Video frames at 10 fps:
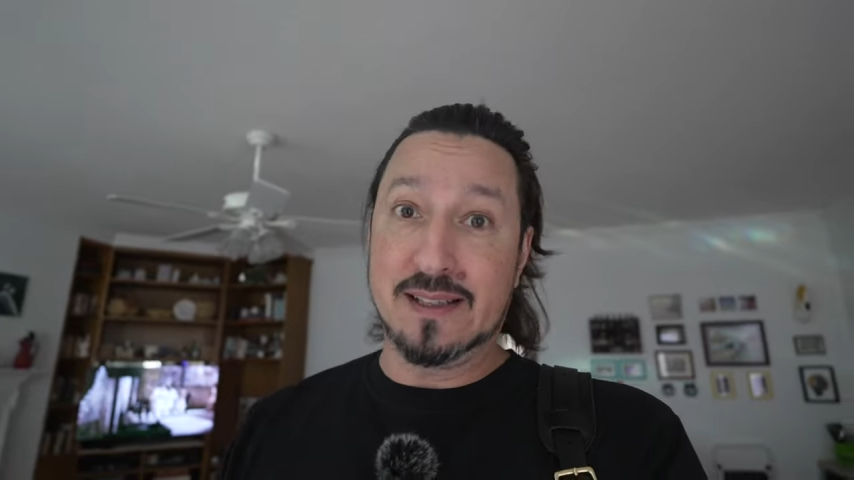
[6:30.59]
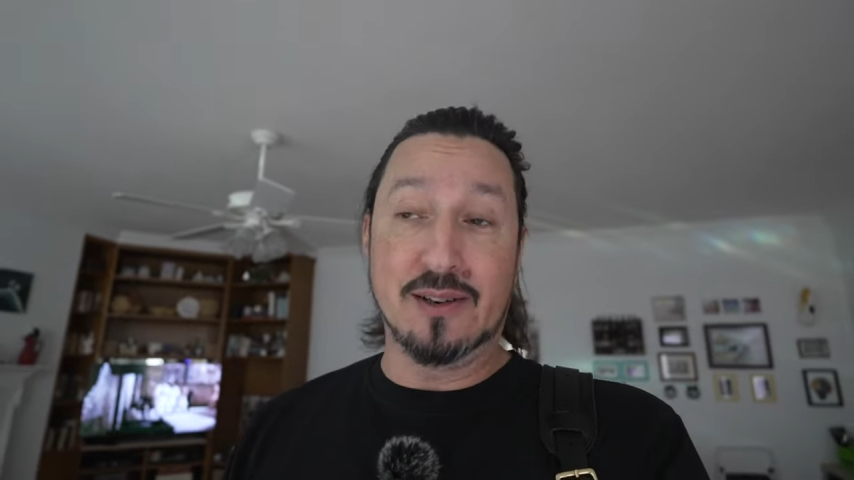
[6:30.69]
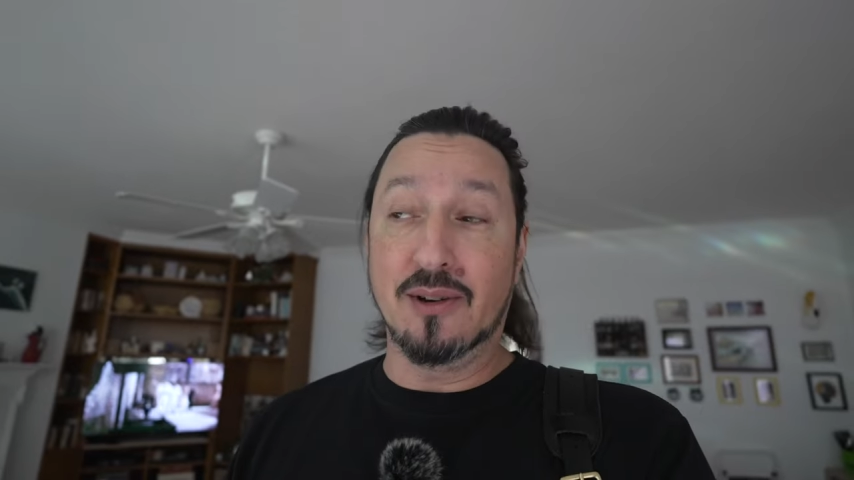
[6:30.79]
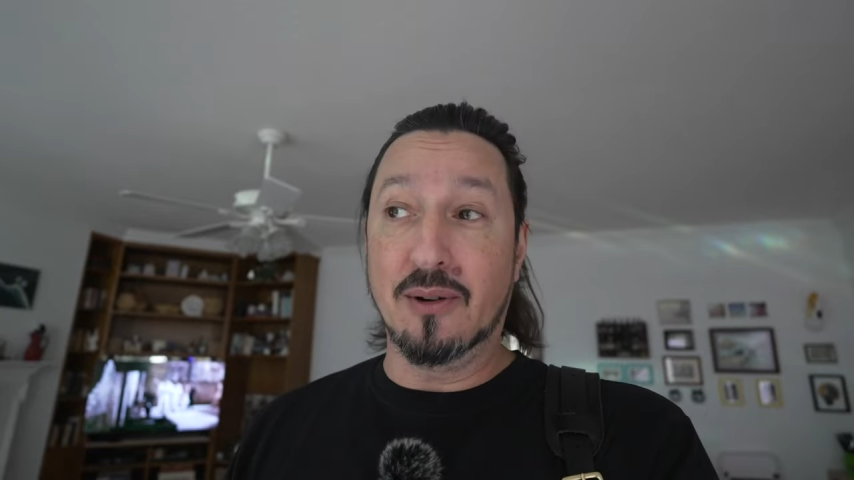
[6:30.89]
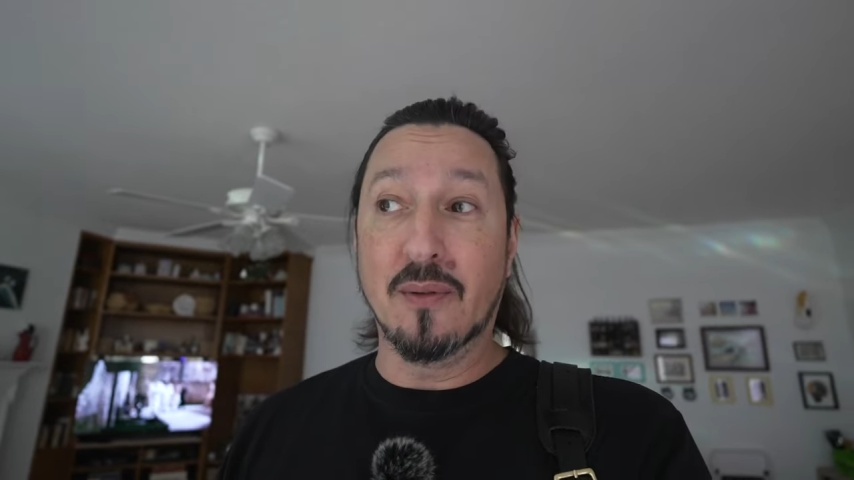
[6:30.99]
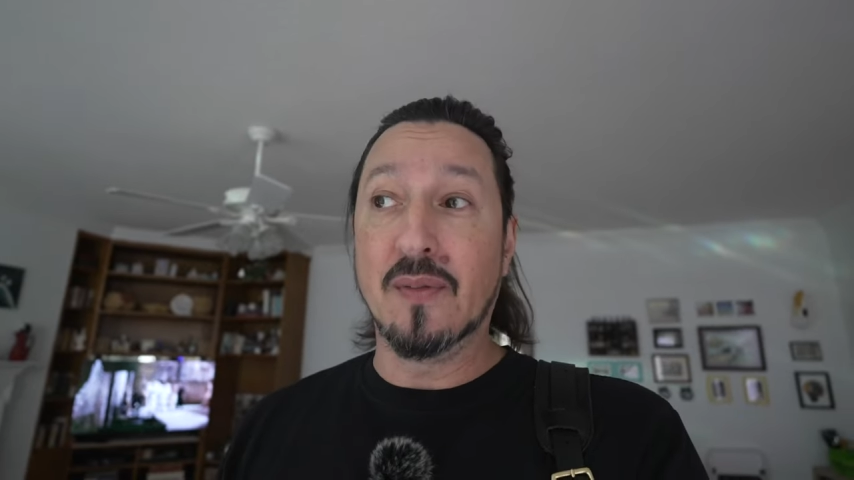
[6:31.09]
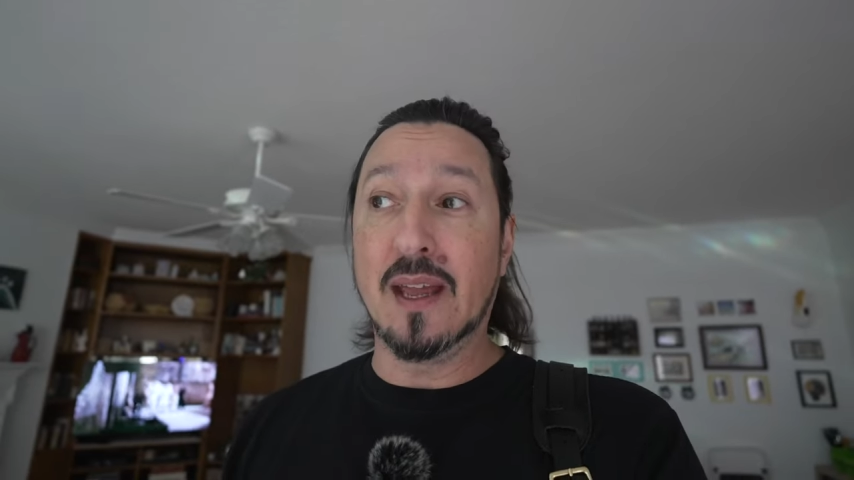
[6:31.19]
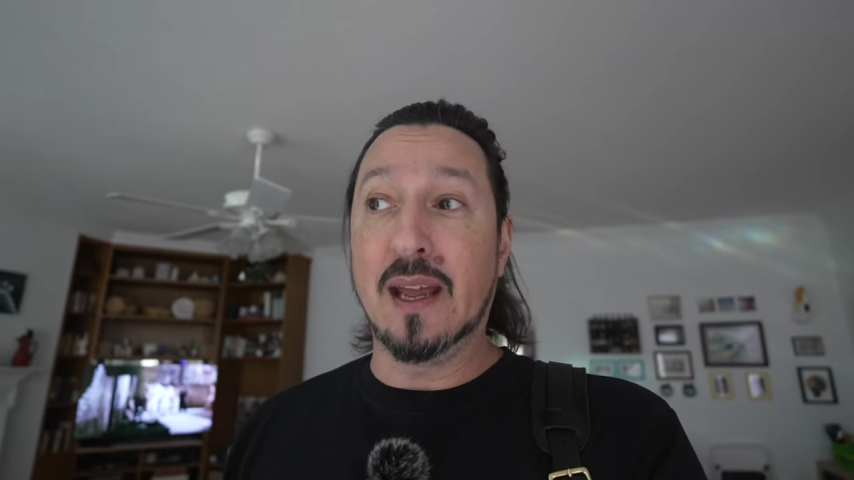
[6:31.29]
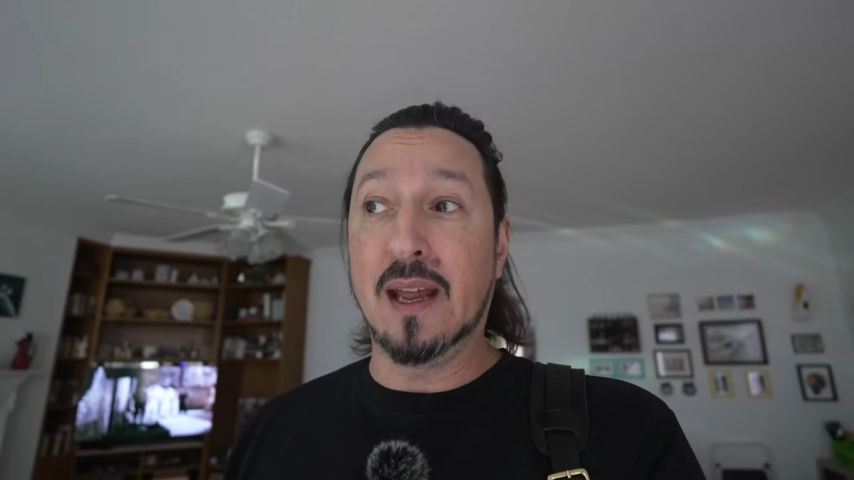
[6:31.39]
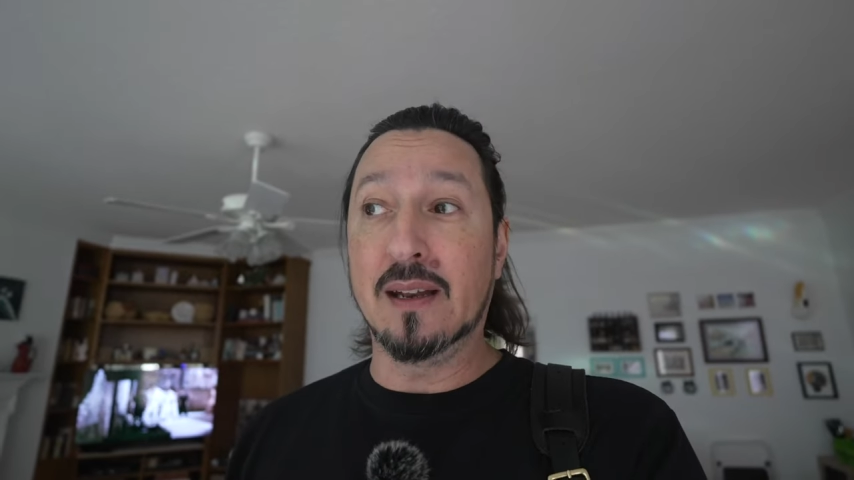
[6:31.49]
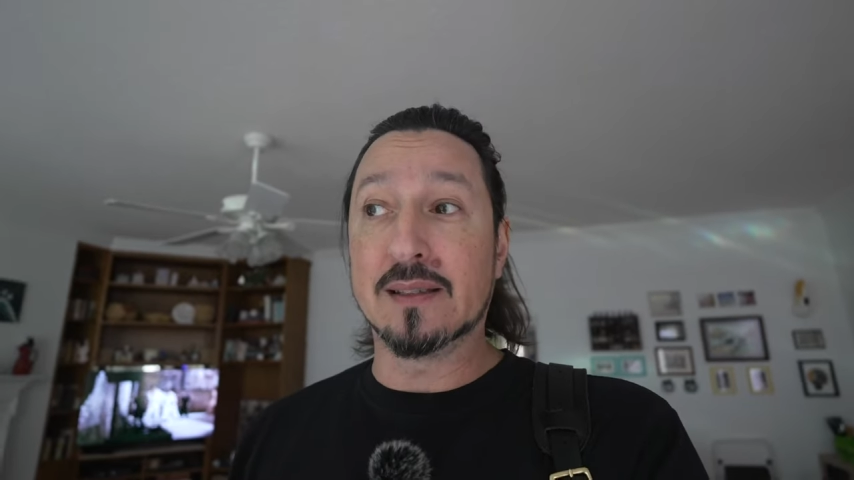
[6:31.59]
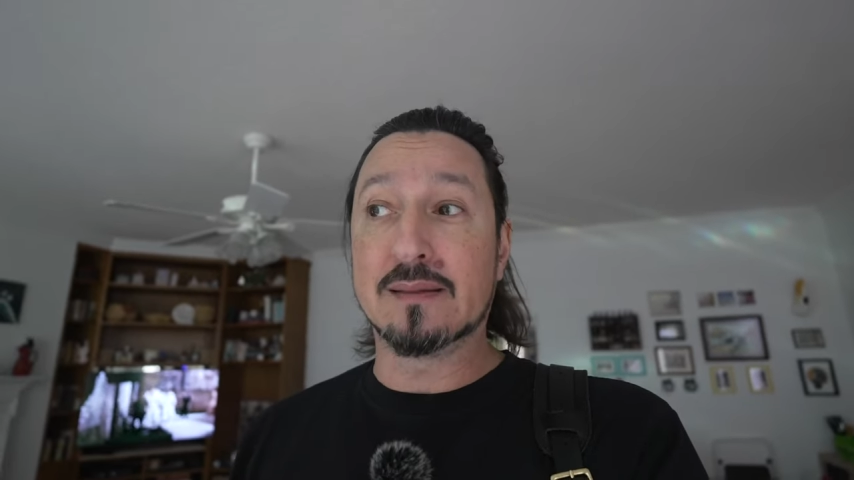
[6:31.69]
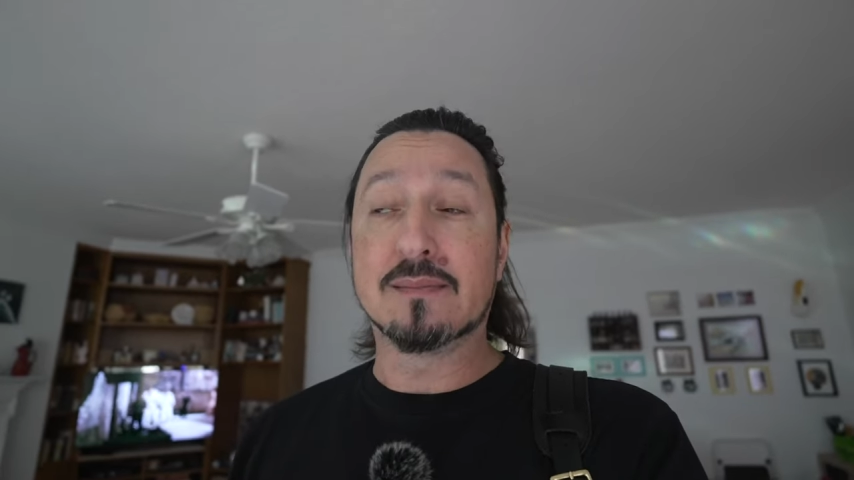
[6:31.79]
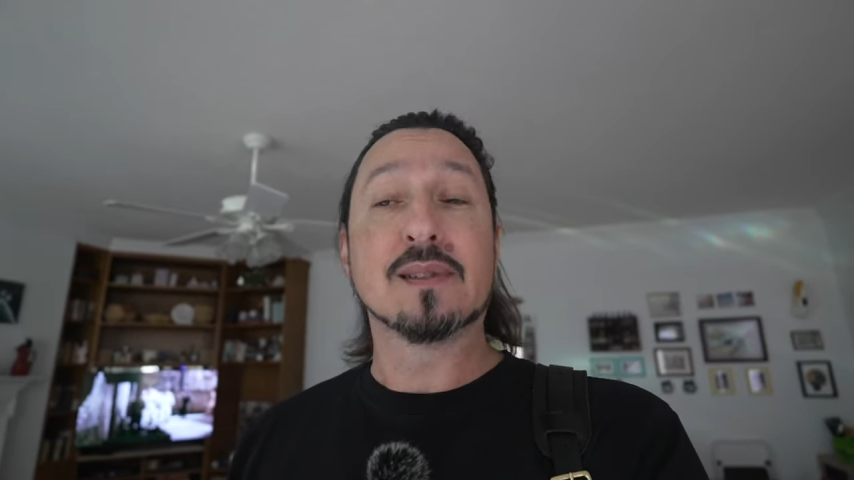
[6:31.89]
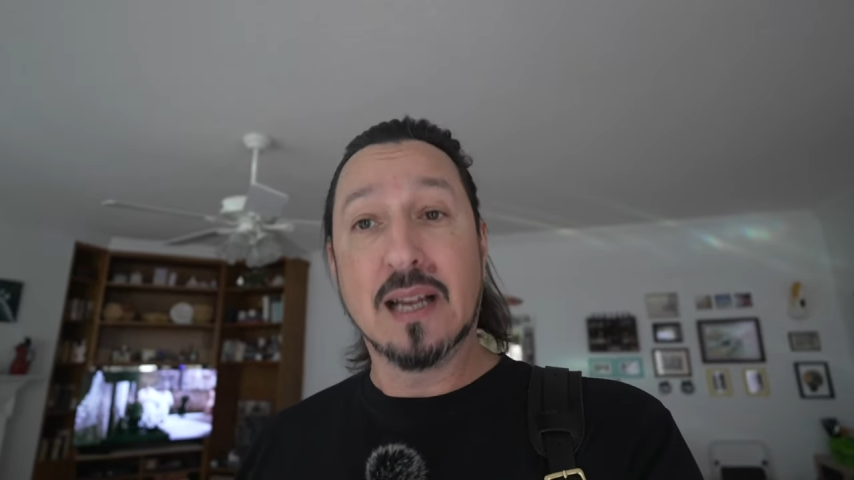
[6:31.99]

to do and it's